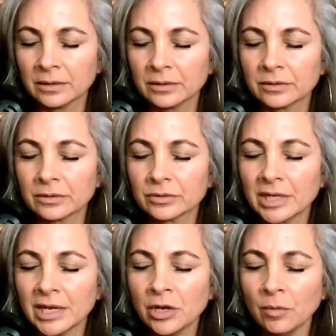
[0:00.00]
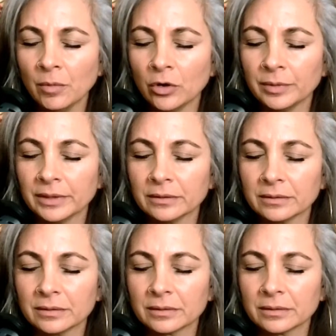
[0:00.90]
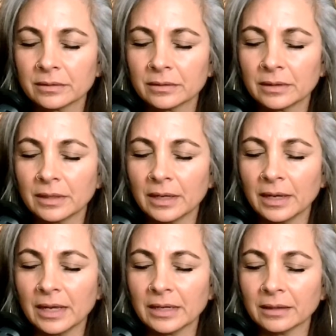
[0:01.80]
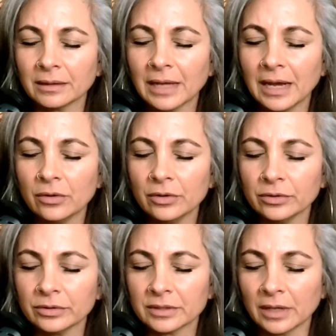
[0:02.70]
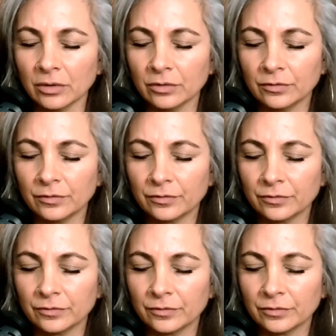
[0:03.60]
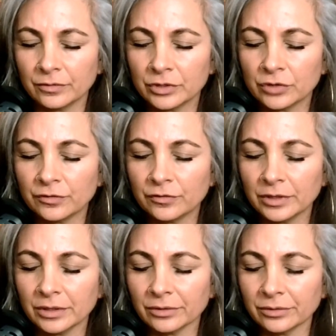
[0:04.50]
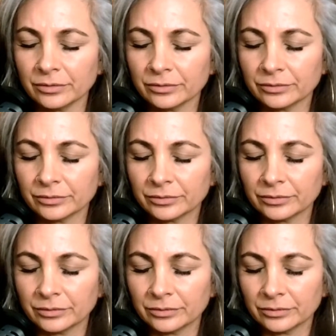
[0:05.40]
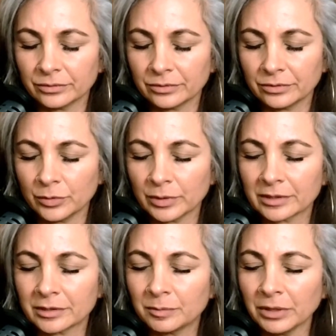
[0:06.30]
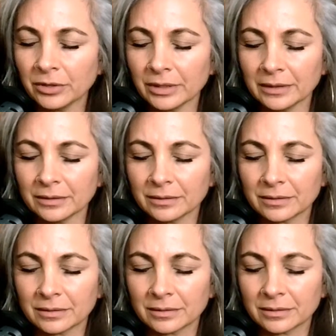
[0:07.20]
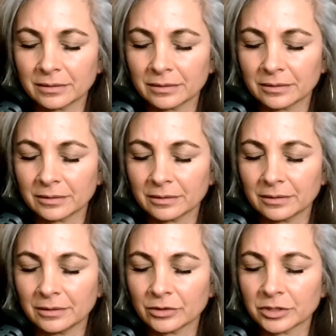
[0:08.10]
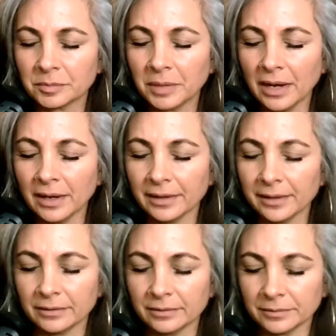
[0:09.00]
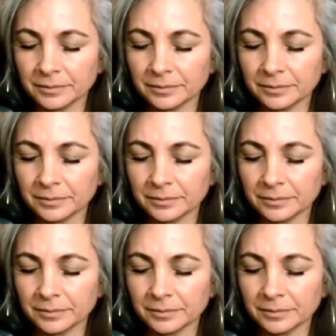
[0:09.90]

So take a moment and allow yourself to feel, to experience your spine,